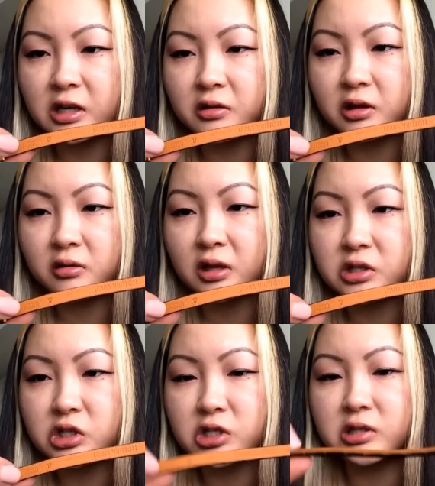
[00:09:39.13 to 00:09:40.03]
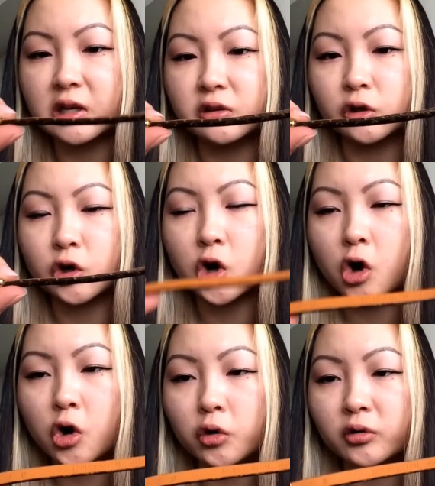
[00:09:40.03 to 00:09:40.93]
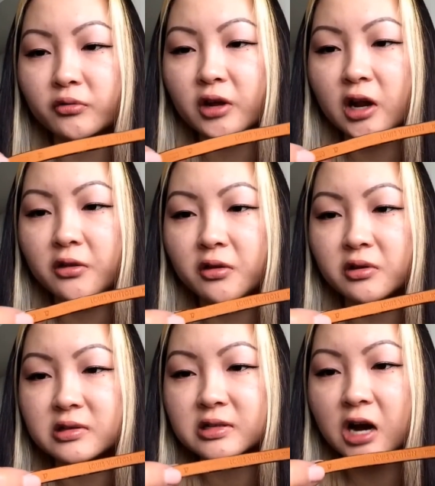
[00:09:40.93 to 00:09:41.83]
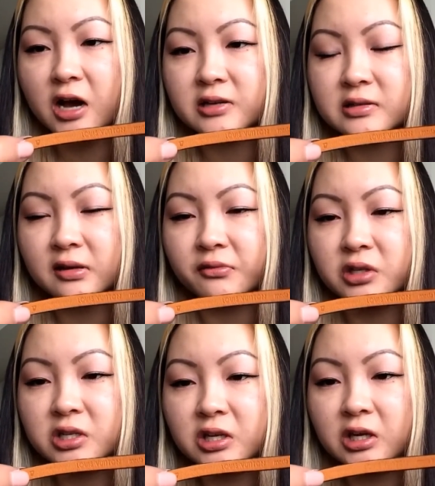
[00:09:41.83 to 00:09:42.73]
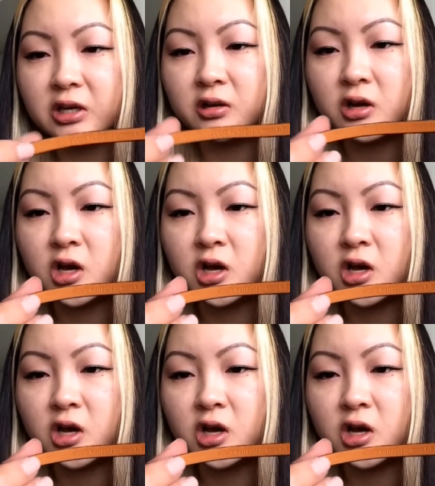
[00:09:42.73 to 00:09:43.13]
I think that's just like the code of it, and then the size 17,